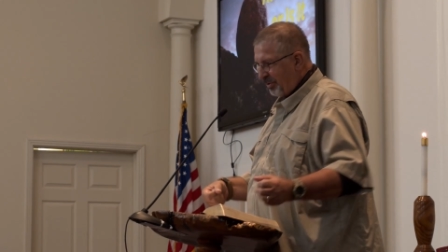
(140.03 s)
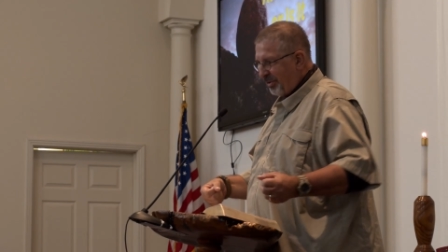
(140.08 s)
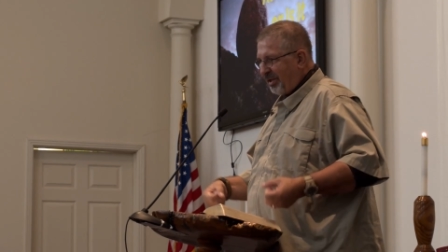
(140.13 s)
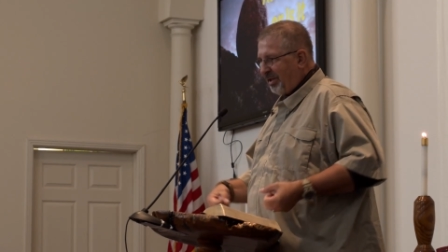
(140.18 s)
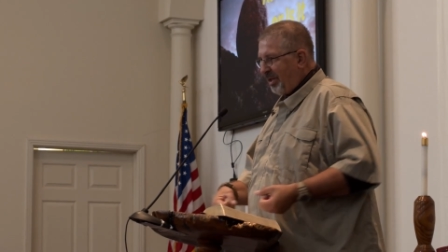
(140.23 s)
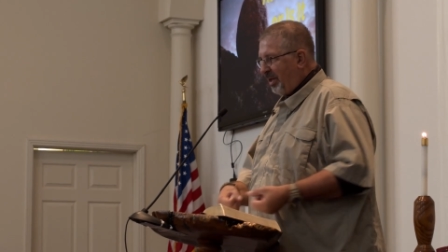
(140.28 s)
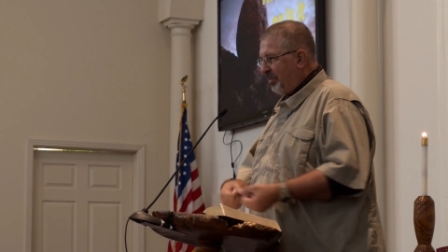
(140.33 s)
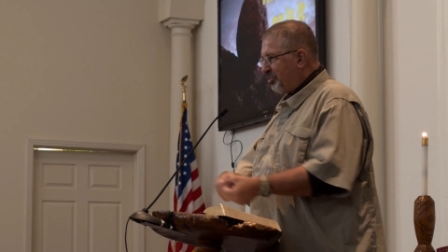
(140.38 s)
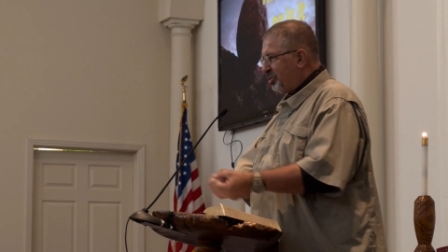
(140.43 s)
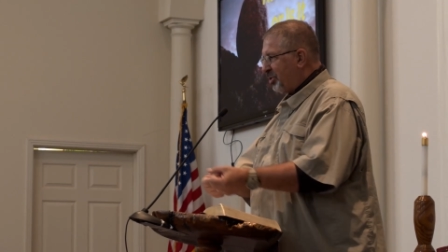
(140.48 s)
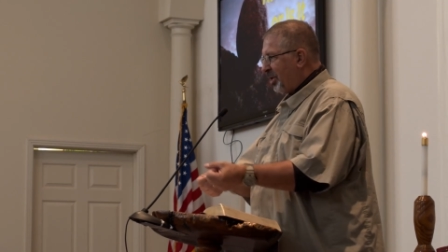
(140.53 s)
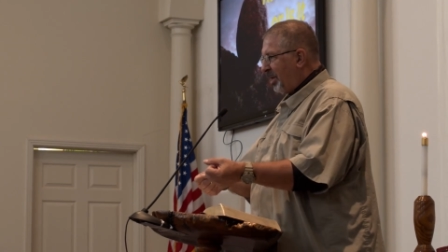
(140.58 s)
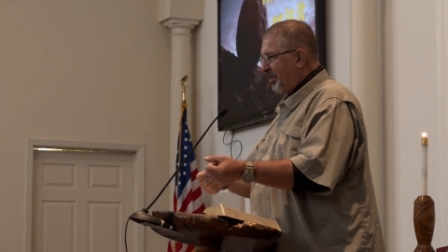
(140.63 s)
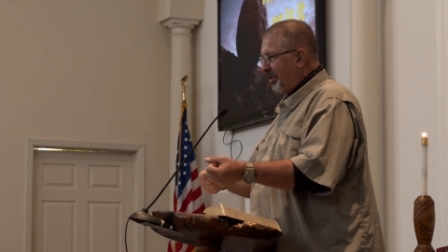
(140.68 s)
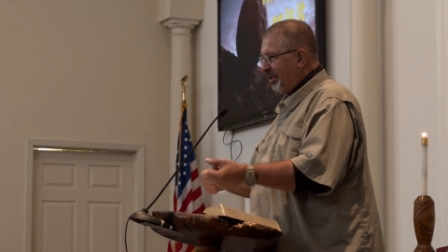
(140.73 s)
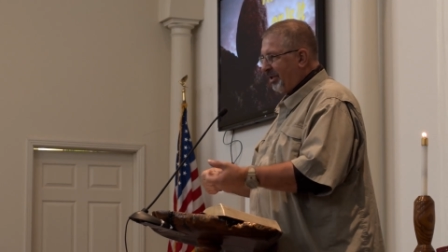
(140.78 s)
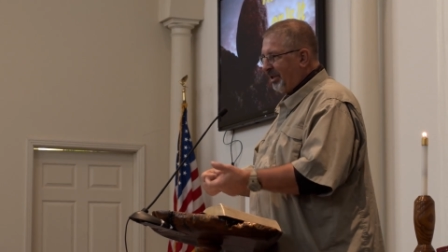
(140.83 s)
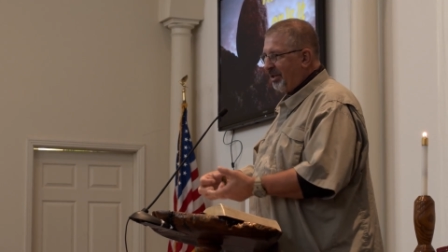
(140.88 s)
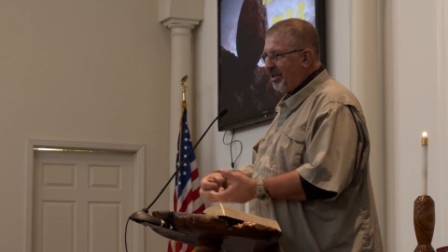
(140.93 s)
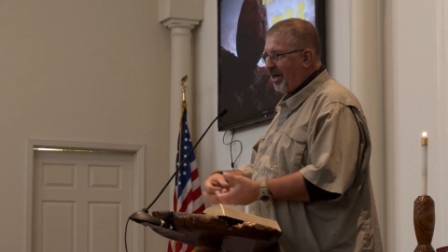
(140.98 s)
they keep
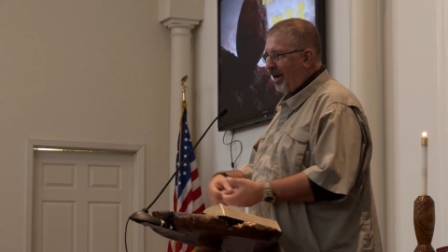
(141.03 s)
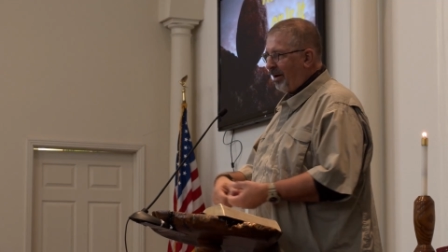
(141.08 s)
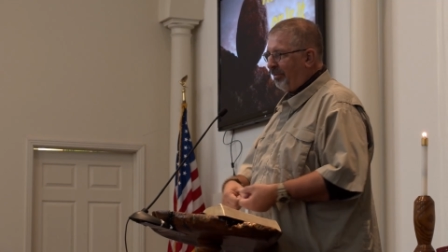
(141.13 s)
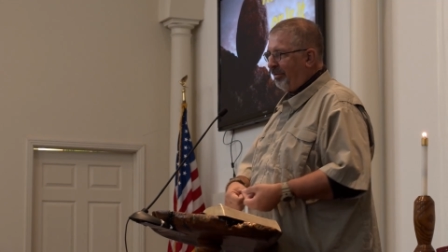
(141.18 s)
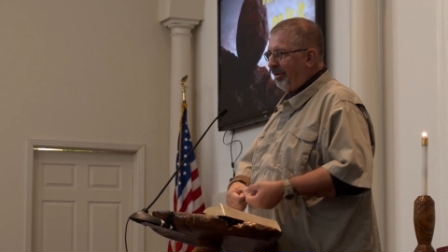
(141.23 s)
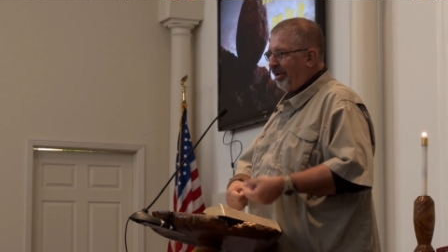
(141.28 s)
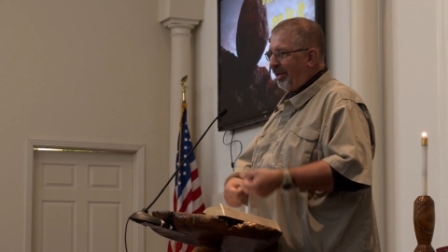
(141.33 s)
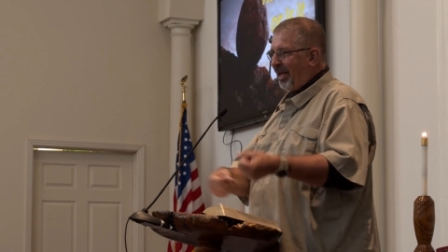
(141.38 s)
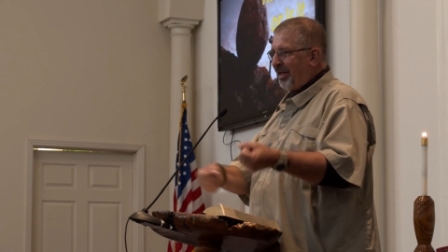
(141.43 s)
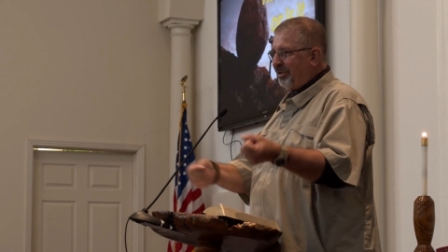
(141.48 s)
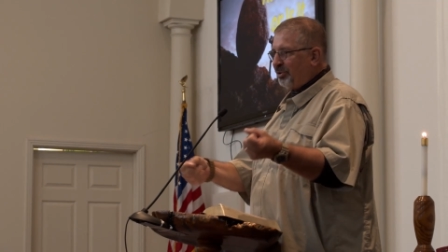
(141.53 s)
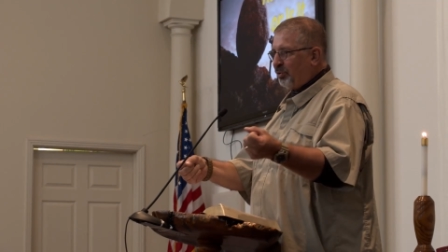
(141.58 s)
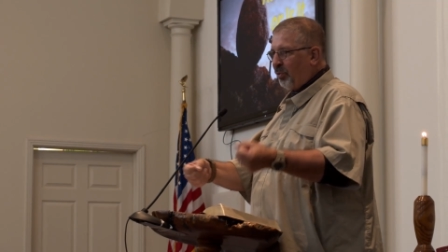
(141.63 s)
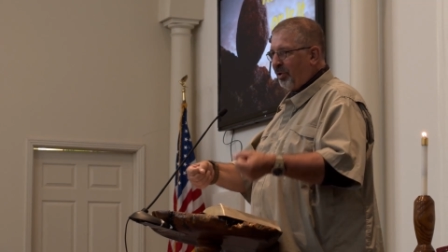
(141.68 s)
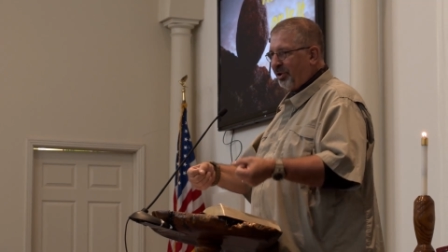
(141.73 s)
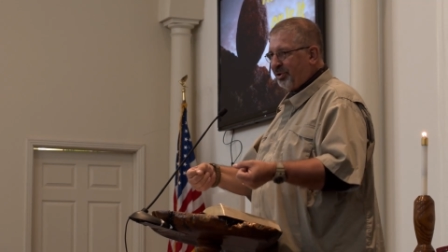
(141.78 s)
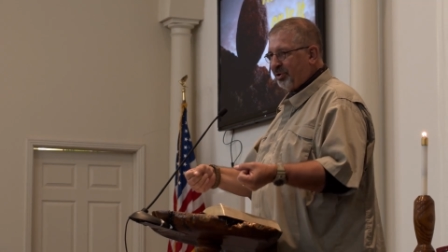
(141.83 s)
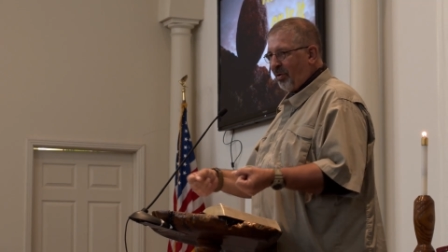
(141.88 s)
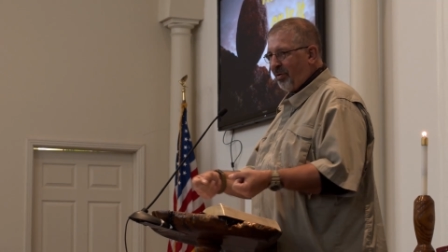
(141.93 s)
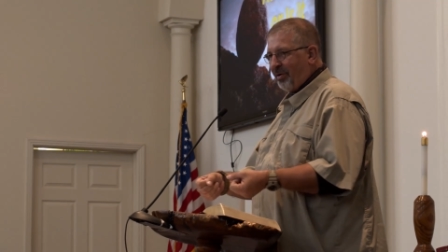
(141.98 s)
shoveling in, not realizing
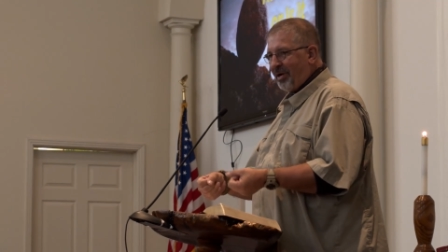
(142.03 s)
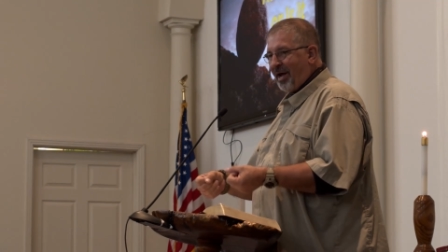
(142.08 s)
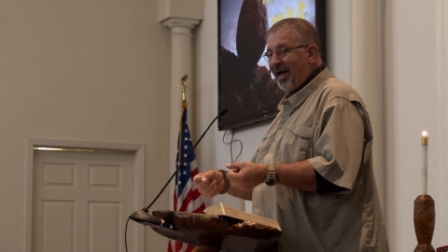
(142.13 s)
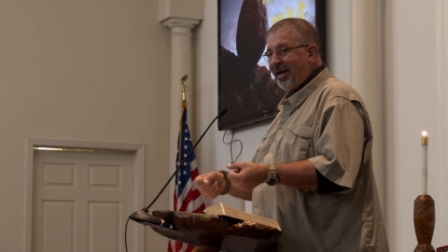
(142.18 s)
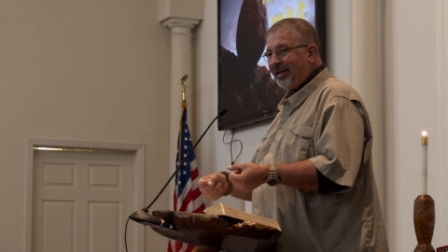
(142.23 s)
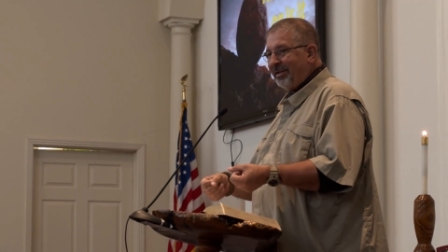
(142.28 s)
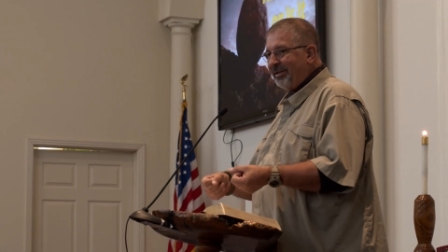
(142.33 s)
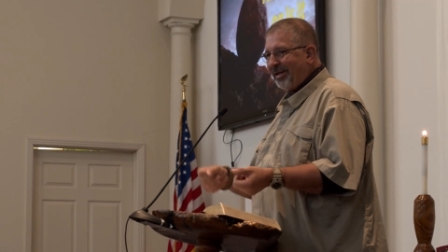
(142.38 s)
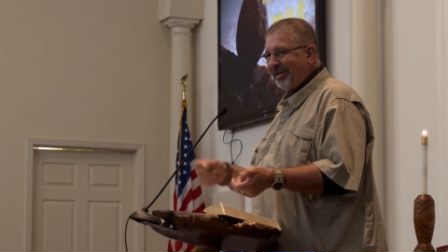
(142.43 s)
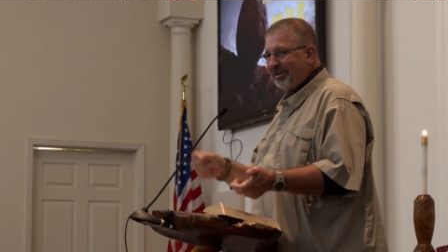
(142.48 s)
what's going on.